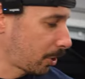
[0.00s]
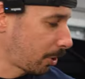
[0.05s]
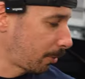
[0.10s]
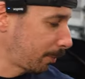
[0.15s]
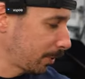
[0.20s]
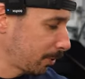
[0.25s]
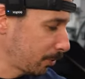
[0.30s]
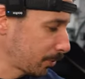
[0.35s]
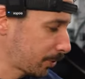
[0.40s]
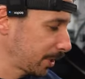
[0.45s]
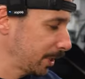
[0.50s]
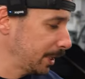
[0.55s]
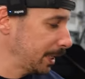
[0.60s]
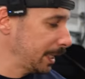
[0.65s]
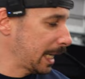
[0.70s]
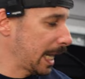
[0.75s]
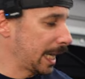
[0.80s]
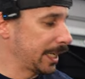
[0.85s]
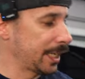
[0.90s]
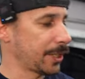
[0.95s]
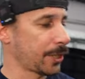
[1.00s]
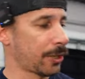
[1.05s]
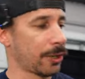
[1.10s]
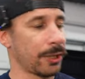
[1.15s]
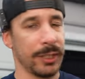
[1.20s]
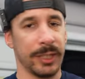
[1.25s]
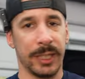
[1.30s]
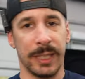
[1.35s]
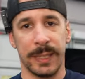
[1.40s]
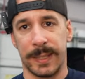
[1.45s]
terminals. And then you're
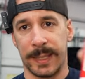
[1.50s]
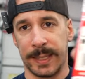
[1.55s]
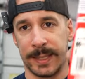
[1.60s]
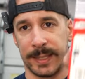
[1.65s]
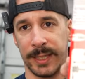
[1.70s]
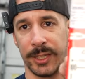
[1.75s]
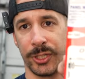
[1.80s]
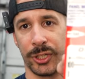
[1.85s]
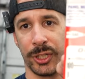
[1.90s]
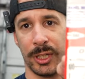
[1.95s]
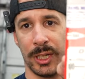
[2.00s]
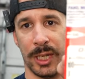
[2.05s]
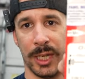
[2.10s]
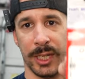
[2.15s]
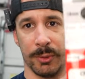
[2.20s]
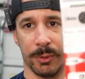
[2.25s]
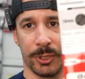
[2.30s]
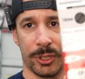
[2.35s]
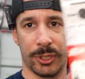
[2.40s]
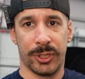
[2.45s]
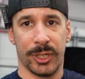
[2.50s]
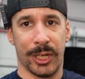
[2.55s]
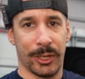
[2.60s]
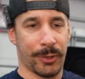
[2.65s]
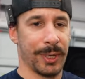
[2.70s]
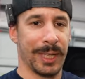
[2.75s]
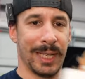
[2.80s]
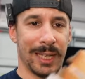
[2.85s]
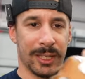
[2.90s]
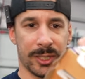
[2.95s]
gonna need this extension line, which is
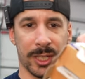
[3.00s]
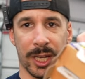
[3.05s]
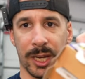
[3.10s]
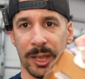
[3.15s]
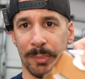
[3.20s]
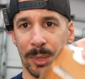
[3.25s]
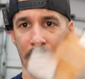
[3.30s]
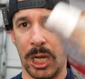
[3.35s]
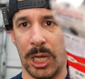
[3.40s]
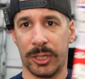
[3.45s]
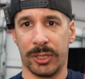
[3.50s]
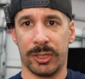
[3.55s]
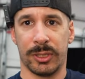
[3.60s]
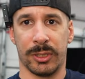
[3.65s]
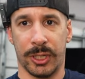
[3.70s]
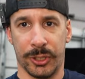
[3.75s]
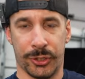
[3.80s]
already outside of the box.